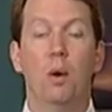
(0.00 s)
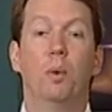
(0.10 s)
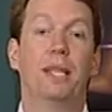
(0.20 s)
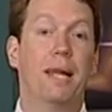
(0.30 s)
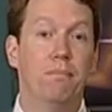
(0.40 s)

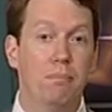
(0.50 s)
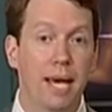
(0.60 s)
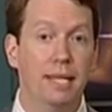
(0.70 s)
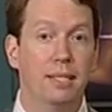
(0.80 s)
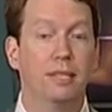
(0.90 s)
What that
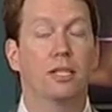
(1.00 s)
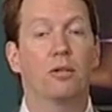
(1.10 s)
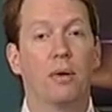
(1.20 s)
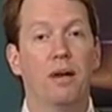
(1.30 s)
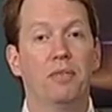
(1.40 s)
meant is that
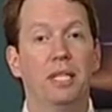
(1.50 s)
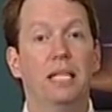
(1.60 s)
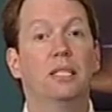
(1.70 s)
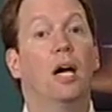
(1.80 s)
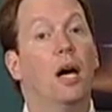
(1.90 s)
gravity
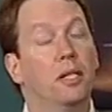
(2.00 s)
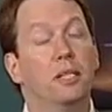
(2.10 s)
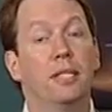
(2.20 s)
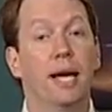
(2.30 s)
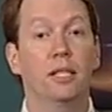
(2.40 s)
is
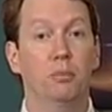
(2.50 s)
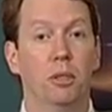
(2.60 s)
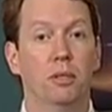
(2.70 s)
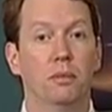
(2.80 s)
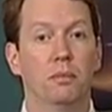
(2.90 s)
undetectable.